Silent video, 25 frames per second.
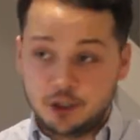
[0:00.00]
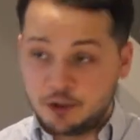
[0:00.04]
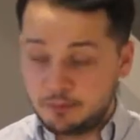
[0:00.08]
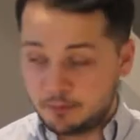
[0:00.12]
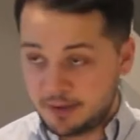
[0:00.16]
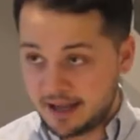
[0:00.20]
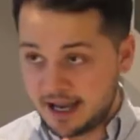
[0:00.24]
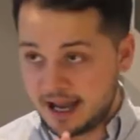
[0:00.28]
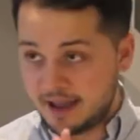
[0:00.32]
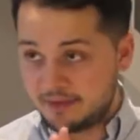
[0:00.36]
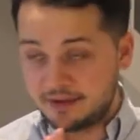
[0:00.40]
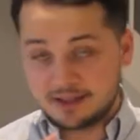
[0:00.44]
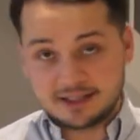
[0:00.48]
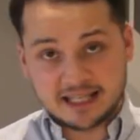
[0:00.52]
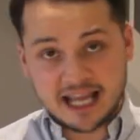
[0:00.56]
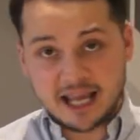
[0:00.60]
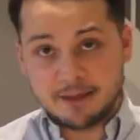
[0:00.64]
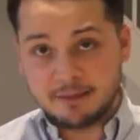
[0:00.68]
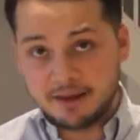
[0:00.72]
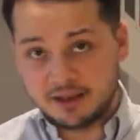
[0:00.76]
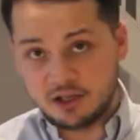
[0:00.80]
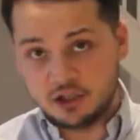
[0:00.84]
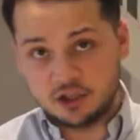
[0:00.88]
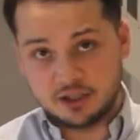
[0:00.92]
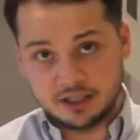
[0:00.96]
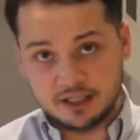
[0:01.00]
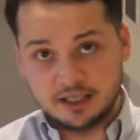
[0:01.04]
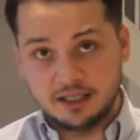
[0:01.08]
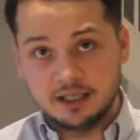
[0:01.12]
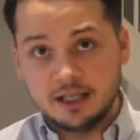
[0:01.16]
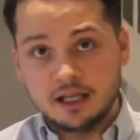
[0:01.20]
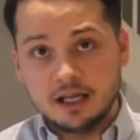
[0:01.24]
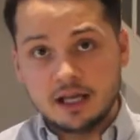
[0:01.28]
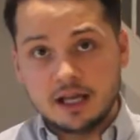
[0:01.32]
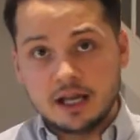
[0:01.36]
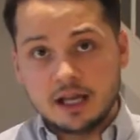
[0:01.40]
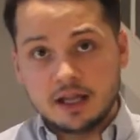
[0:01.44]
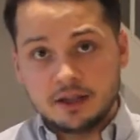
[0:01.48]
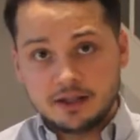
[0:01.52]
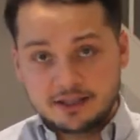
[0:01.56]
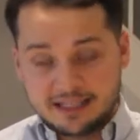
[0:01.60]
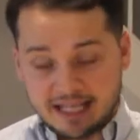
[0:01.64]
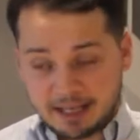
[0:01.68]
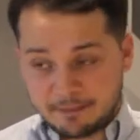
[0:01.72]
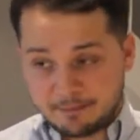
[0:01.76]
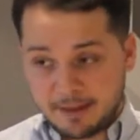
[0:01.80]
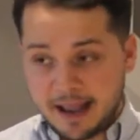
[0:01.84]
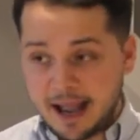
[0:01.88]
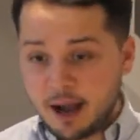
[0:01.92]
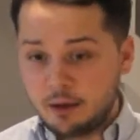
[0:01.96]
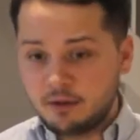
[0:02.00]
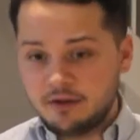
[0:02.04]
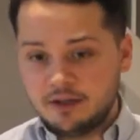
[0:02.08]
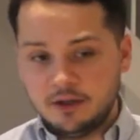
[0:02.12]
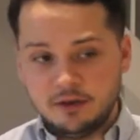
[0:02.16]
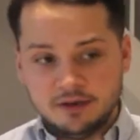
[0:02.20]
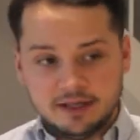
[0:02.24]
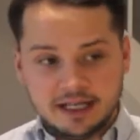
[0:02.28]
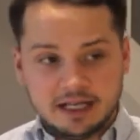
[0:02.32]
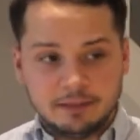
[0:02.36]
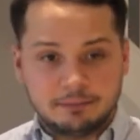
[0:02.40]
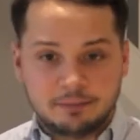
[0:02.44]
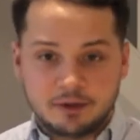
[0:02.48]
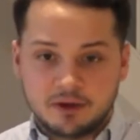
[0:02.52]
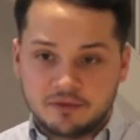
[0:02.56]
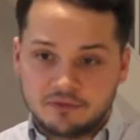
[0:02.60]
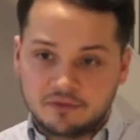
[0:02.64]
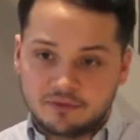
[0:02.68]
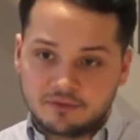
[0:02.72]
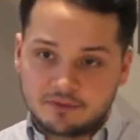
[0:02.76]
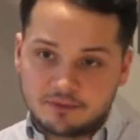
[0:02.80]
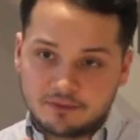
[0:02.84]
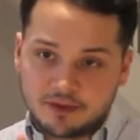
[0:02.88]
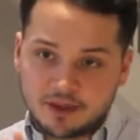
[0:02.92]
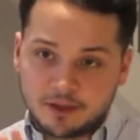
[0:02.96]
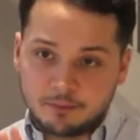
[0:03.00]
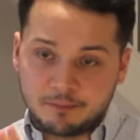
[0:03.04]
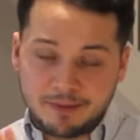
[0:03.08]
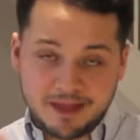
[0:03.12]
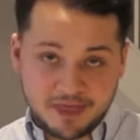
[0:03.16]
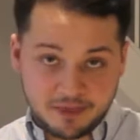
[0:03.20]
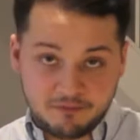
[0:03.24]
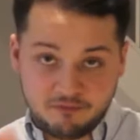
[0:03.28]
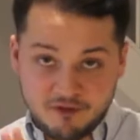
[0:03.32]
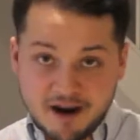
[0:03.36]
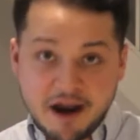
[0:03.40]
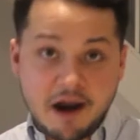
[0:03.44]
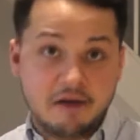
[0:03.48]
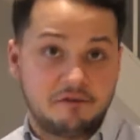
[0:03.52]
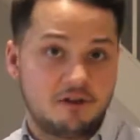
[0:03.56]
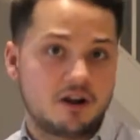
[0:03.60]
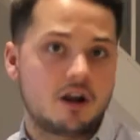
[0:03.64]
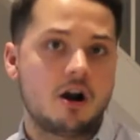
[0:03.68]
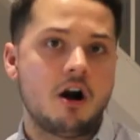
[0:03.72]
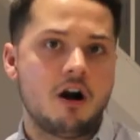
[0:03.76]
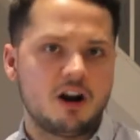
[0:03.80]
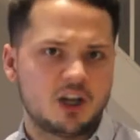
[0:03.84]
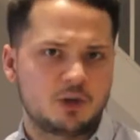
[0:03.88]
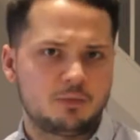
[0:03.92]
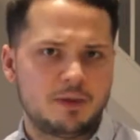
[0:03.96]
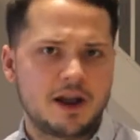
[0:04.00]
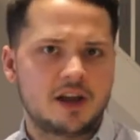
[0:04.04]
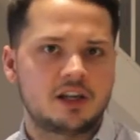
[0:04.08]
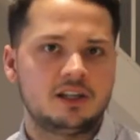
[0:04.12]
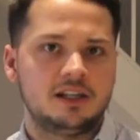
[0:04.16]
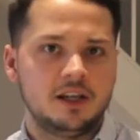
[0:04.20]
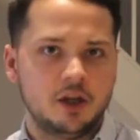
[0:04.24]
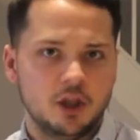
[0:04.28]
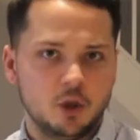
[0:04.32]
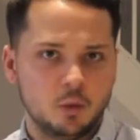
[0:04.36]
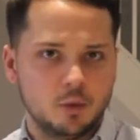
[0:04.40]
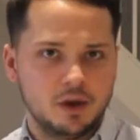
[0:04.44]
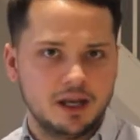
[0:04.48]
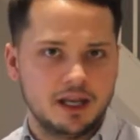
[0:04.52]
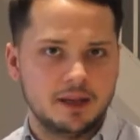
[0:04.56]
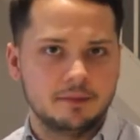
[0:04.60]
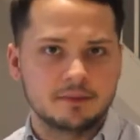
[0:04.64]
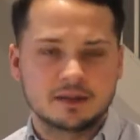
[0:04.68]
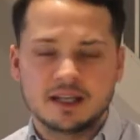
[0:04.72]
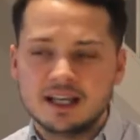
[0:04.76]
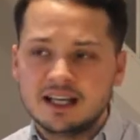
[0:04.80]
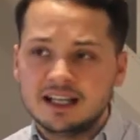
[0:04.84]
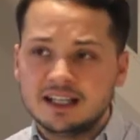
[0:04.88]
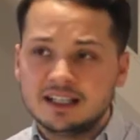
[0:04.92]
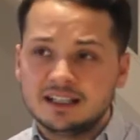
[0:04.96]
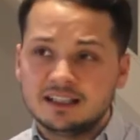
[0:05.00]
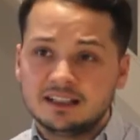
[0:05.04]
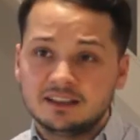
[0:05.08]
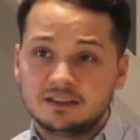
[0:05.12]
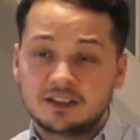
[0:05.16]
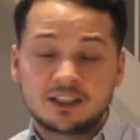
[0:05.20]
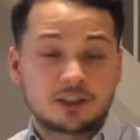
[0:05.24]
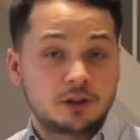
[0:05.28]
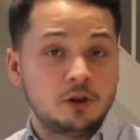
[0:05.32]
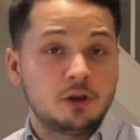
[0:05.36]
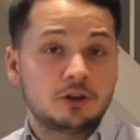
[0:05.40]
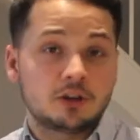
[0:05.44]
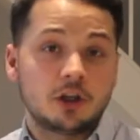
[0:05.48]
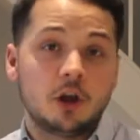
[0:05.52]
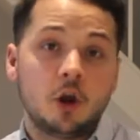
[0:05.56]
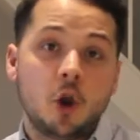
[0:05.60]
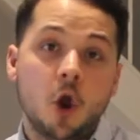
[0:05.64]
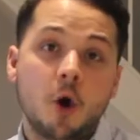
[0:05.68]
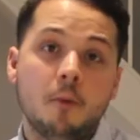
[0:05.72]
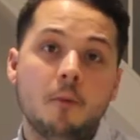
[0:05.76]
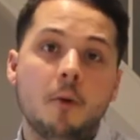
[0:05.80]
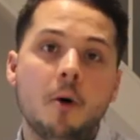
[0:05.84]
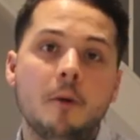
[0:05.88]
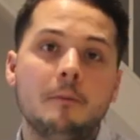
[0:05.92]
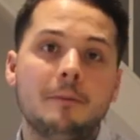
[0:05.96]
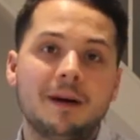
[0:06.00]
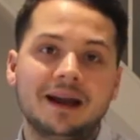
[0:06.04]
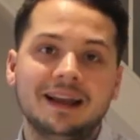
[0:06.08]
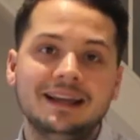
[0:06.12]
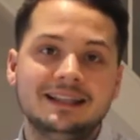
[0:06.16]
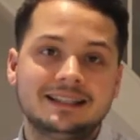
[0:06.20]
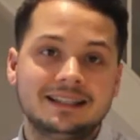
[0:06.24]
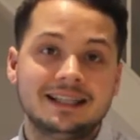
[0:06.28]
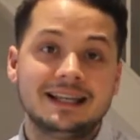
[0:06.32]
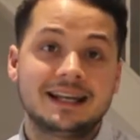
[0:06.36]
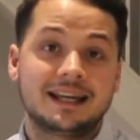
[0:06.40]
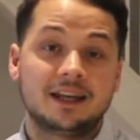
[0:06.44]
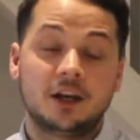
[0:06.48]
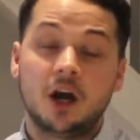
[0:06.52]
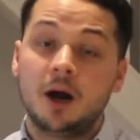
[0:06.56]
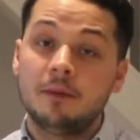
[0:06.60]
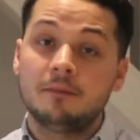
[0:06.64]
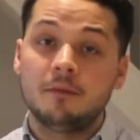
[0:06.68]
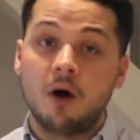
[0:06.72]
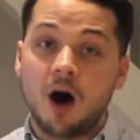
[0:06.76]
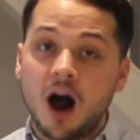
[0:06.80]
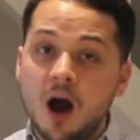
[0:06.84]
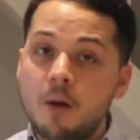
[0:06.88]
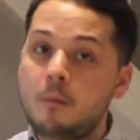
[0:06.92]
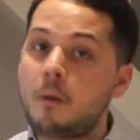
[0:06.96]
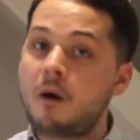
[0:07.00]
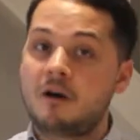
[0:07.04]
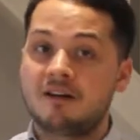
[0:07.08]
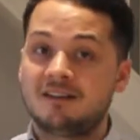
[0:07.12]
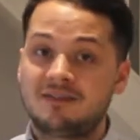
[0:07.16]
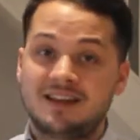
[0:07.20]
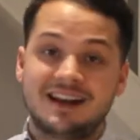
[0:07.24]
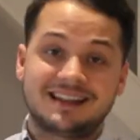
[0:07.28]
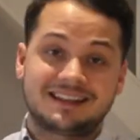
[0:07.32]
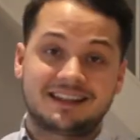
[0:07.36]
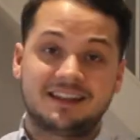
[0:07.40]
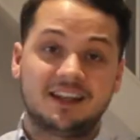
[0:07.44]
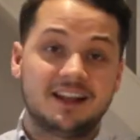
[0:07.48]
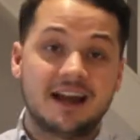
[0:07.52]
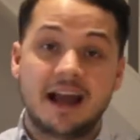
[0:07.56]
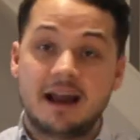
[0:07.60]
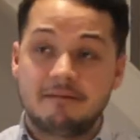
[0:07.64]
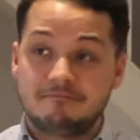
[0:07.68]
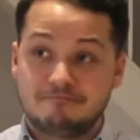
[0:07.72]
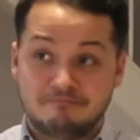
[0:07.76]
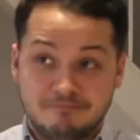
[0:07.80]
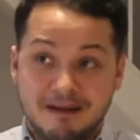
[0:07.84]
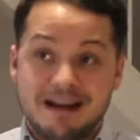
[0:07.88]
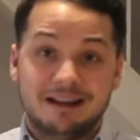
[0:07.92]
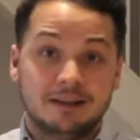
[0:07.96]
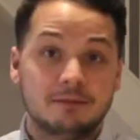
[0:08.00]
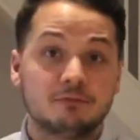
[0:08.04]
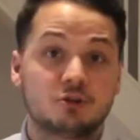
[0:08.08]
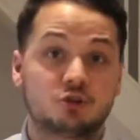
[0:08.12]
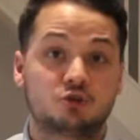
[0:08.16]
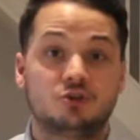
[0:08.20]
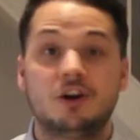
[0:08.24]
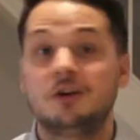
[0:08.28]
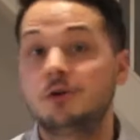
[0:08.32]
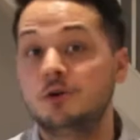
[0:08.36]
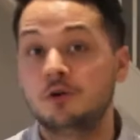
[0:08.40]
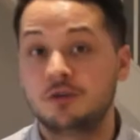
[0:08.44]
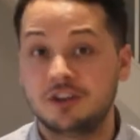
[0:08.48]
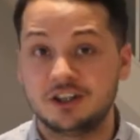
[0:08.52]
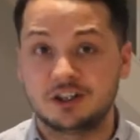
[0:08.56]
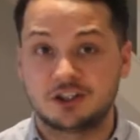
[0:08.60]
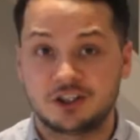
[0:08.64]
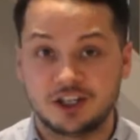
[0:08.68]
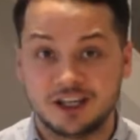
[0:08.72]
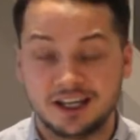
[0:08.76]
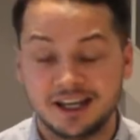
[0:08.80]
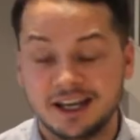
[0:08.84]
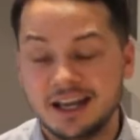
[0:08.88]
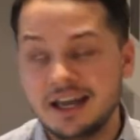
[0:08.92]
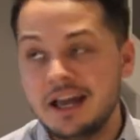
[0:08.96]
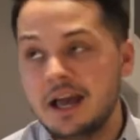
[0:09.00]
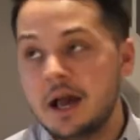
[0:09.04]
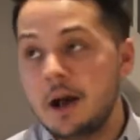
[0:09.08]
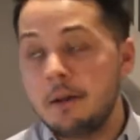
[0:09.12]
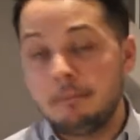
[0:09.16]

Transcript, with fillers: You compare the same engine, the same power unit, but the, the rear of the car, especially on the Williams, just looks a lot more basic. And I'm, I'm worried that's going to make them struggle this year.